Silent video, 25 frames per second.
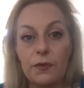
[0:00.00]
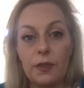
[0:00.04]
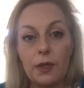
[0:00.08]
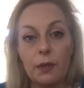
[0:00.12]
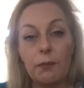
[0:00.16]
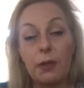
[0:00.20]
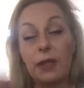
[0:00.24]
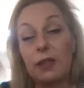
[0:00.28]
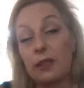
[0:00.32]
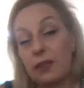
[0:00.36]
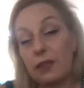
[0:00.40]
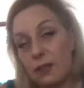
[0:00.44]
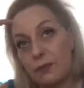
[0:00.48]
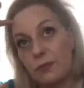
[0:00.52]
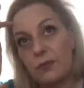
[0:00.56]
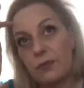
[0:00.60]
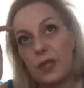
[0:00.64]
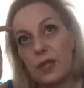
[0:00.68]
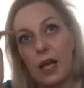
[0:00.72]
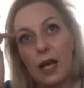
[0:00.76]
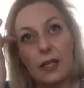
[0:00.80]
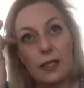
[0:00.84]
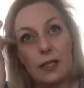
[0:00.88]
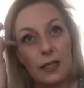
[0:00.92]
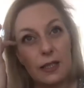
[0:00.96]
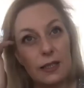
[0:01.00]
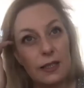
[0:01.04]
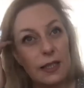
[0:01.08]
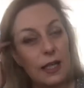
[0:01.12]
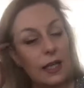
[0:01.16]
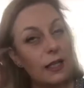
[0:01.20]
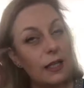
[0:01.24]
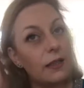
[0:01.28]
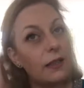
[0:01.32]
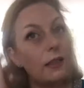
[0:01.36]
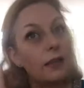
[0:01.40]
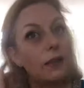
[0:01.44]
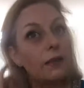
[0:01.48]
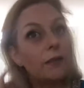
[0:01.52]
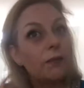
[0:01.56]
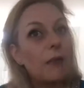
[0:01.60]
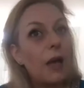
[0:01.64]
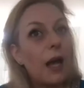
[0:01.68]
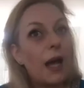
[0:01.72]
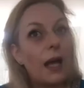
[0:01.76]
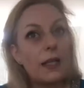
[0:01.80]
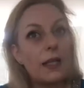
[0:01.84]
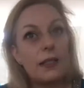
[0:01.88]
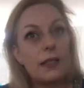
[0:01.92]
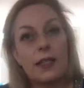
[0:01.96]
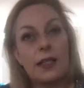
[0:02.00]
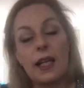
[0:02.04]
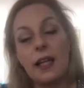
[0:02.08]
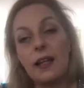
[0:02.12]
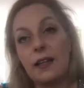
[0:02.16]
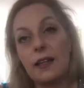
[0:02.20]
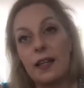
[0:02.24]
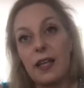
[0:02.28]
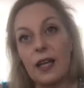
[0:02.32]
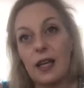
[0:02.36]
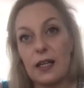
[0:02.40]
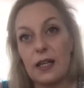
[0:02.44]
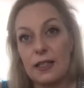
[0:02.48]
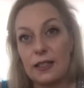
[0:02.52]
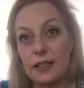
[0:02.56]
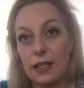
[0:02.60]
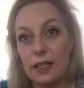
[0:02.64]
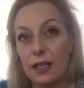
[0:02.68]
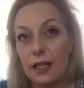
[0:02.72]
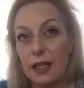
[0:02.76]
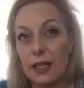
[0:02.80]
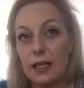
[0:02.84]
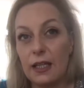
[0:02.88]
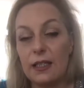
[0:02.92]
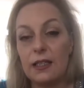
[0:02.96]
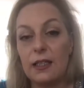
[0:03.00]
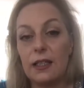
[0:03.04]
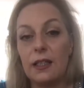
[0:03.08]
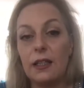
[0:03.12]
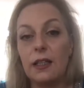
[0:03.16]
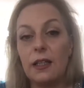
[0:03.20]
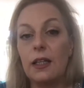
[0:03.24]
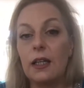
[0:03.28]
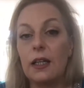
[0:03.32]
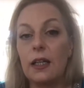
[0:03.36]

but as I said, as healthcare is increasing,